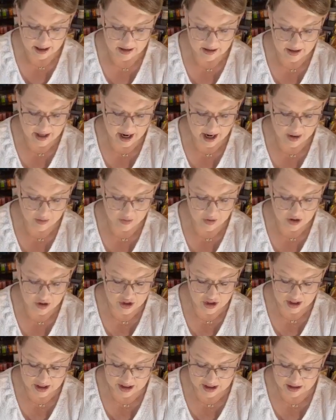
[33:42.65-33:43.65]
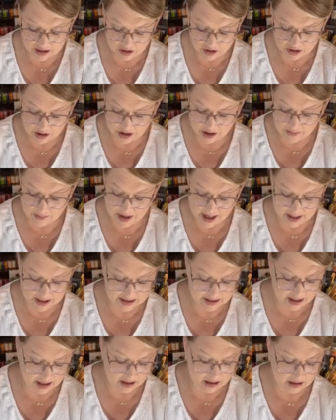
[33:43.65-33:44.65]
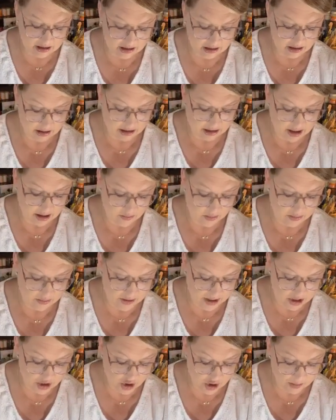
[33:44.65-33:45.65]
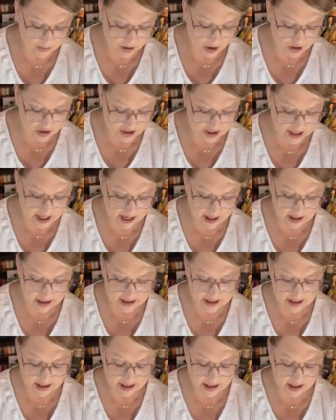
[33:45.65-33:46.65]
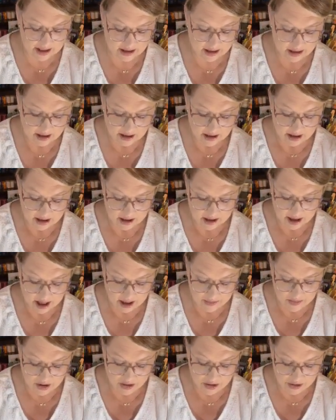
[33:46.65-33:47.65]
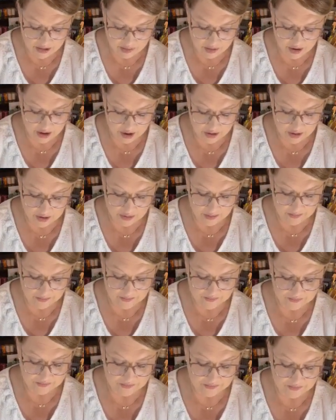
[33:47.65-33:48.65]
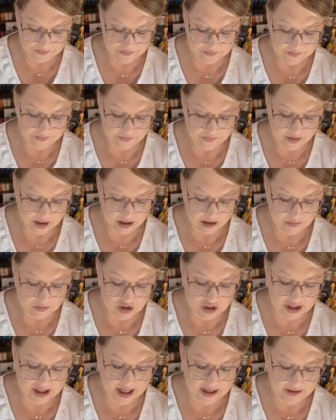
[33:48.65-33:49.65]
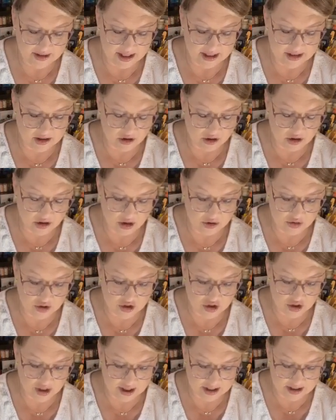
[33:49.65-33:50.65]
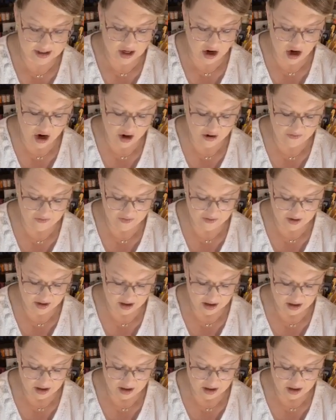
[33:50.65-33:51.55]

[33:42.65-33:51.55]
and that would just look amazing. It would be your personality coming through, just getting these little glue strings off.